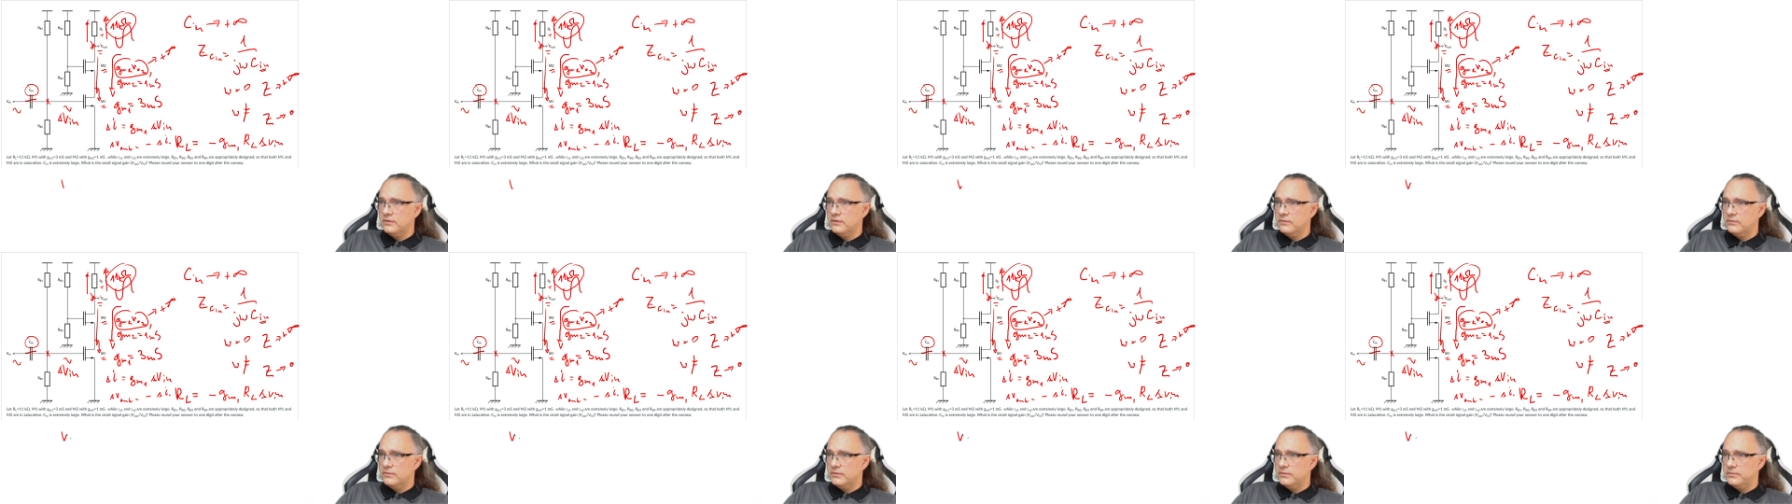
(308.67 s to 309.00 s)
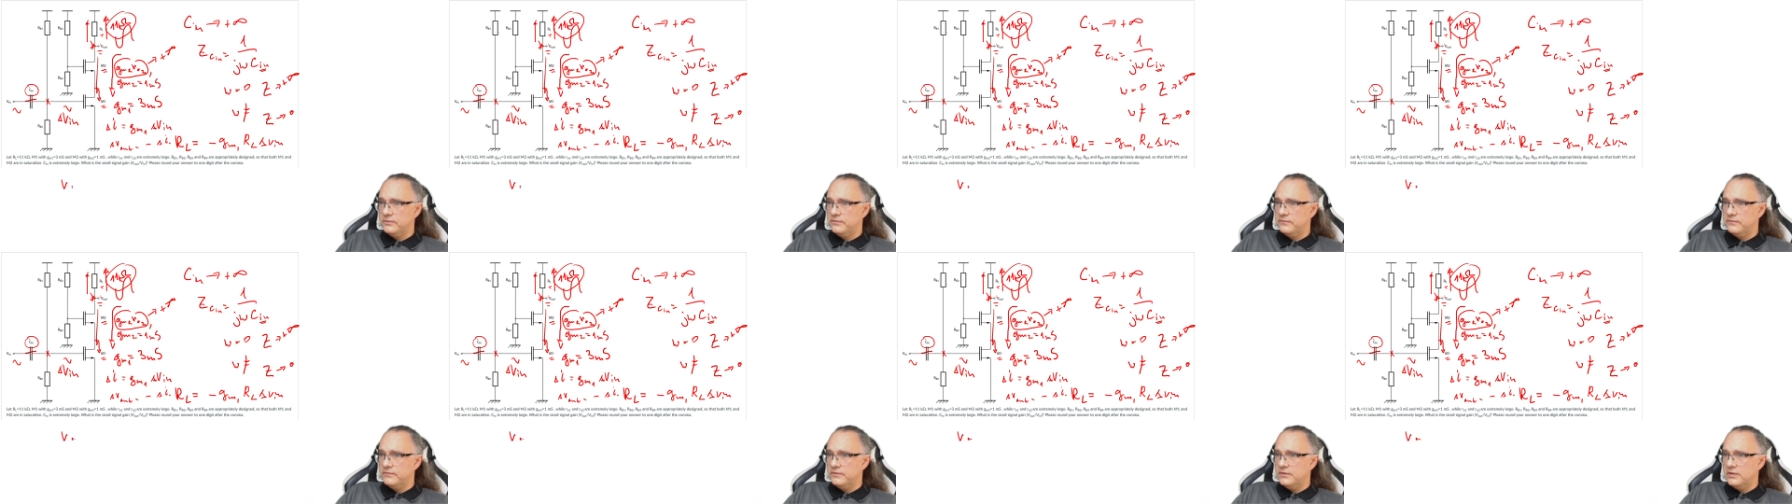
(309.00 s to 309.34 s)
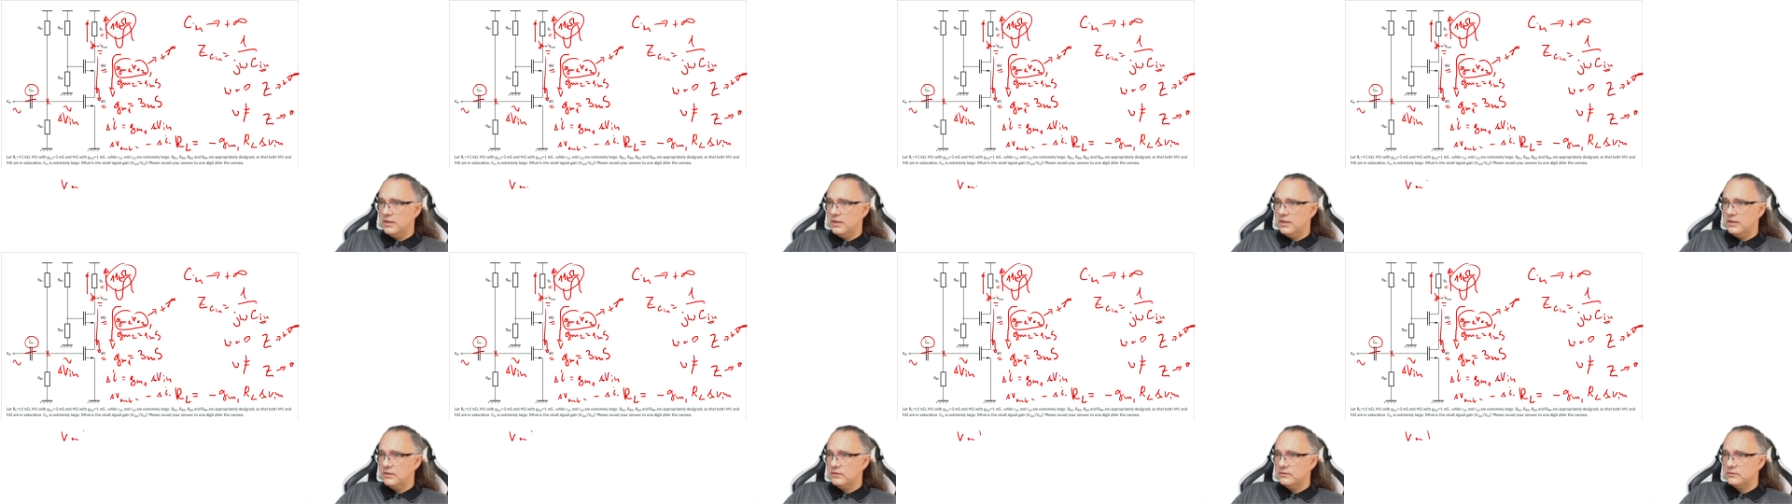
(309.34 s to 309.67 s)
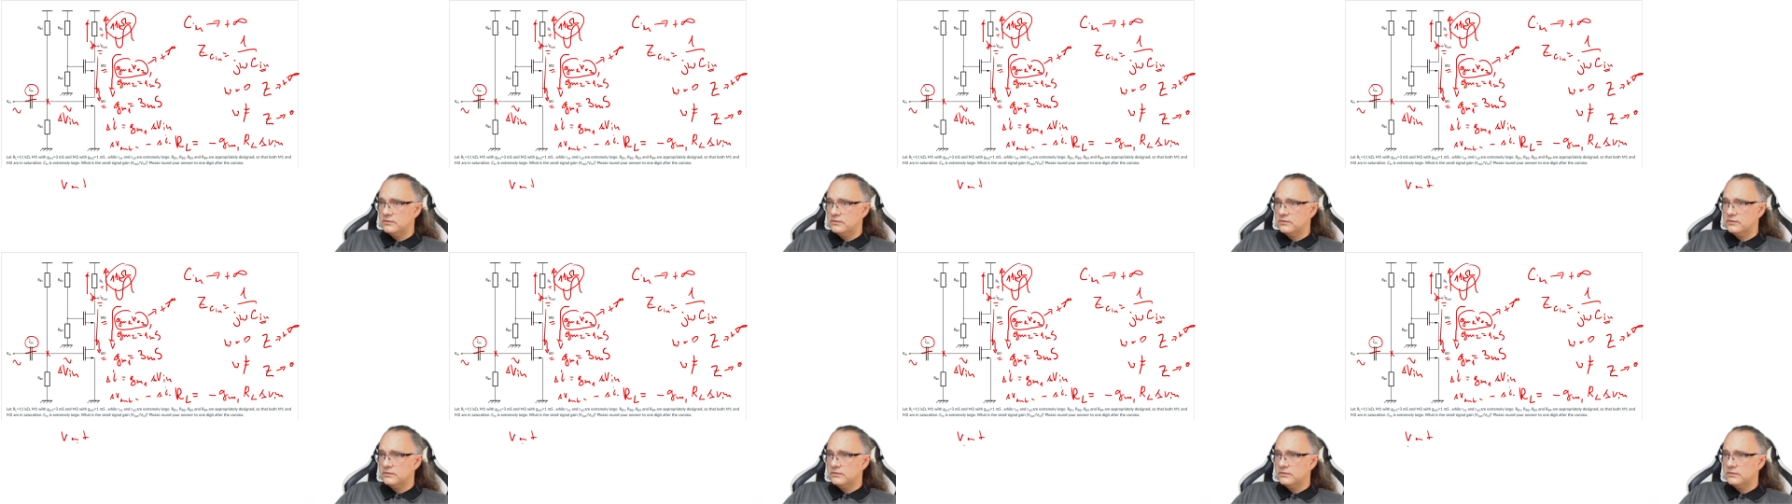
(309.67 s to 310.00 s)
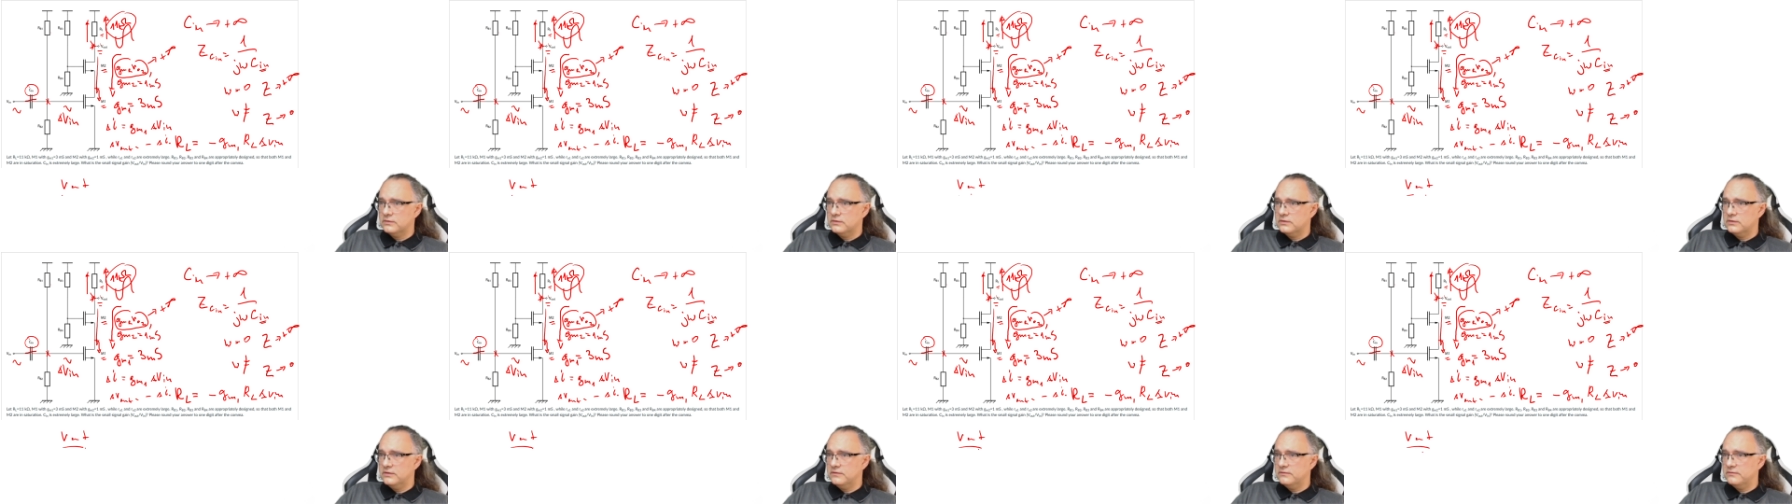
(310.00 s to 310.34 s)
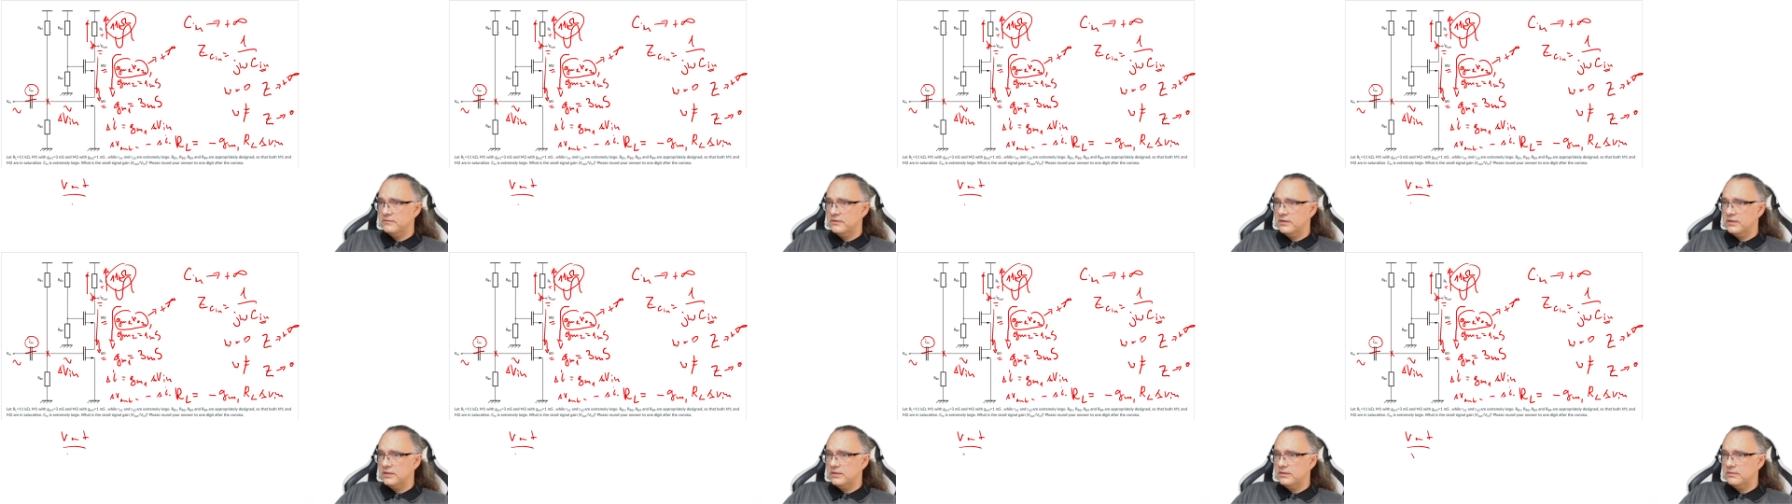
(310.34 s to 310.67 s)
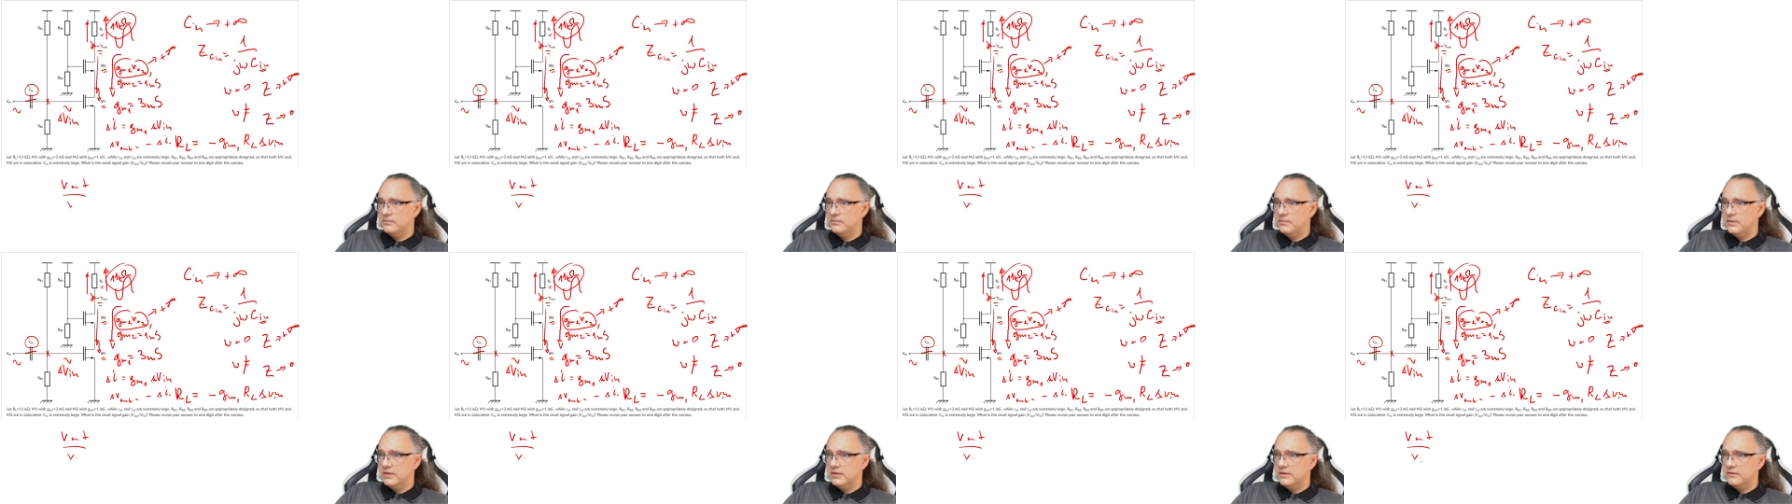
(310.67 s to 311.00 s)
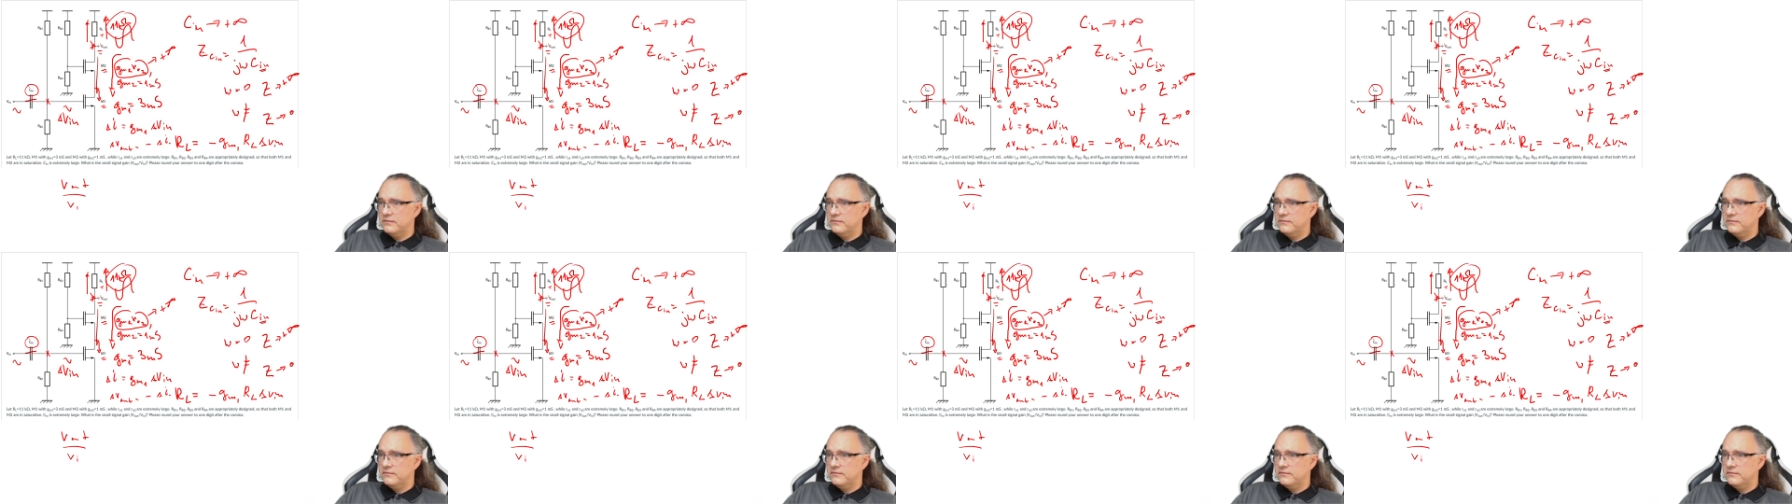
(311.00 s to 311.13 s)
will be V out divided by